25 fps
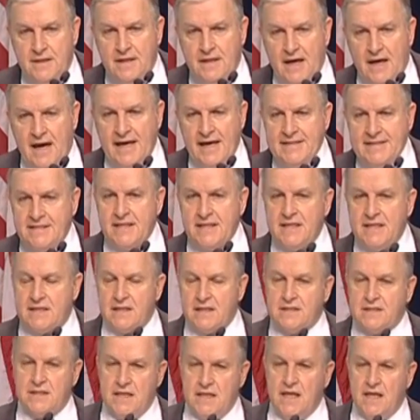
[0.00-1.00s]
I think
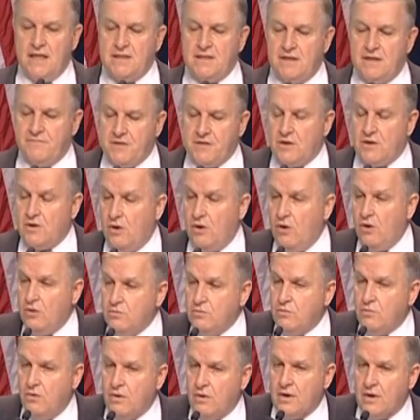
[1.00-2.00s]
at the end of the
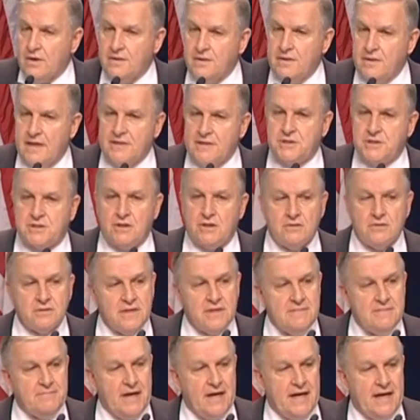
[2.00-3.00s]
Cold War, and
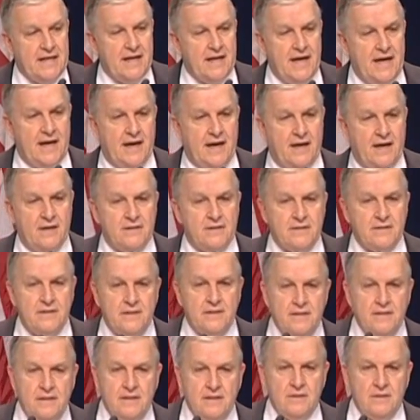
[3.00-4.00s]
certainly by now,
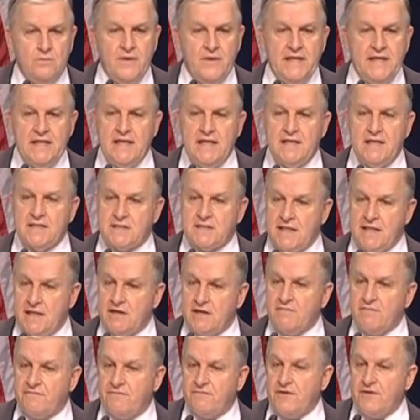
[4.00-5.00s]
we need to
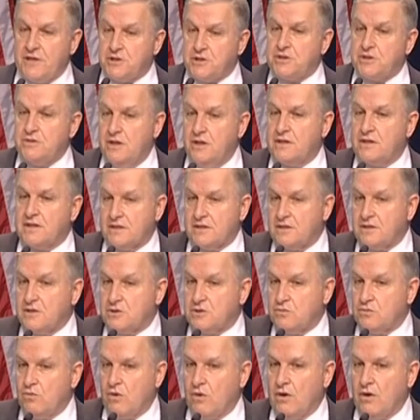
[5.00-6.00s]
take a fresh look at
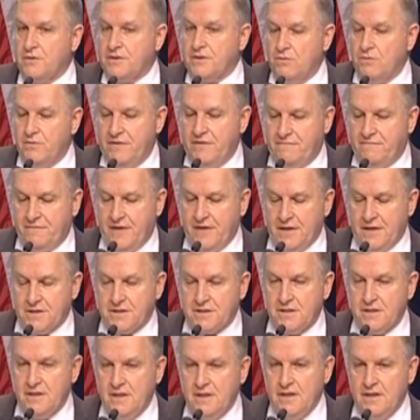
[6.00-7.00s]
this world that we
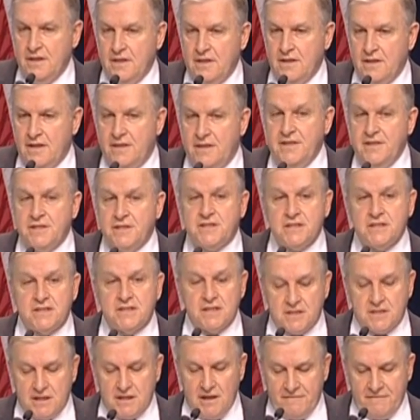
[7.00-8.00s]
face. And this is
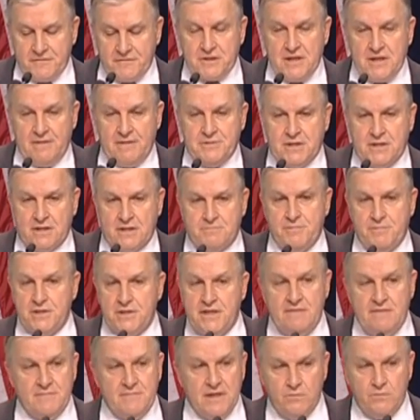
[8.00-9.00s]
a tough subject.
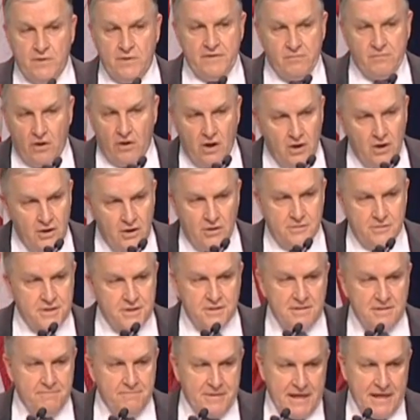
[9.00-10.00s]
Believe me, we've all heard
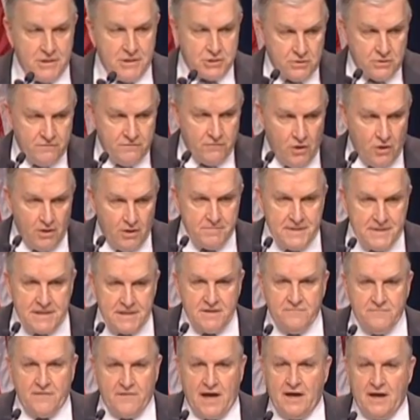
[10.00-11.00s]
the debates. You've all been
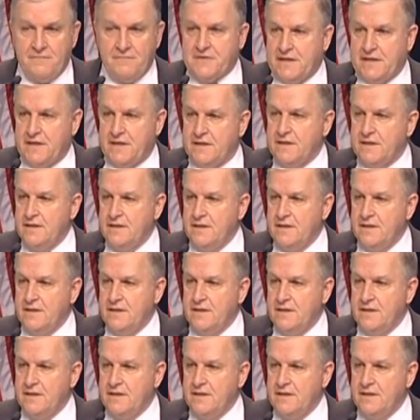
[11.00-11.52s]
involved in it.